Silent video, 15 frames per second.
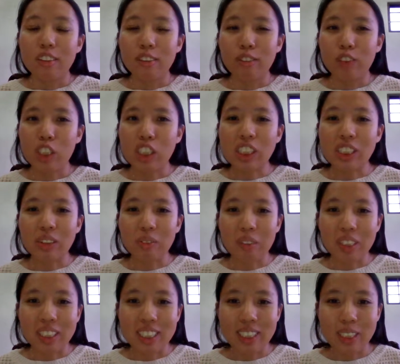just
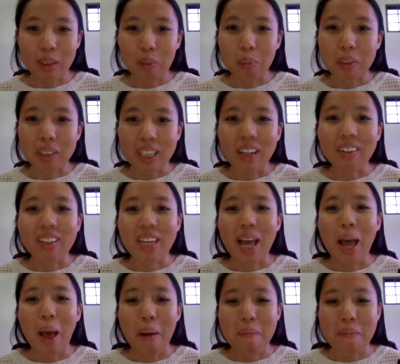really dims down the
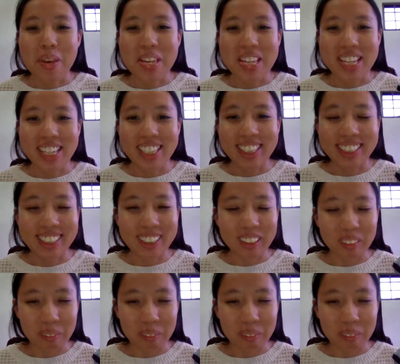happiness.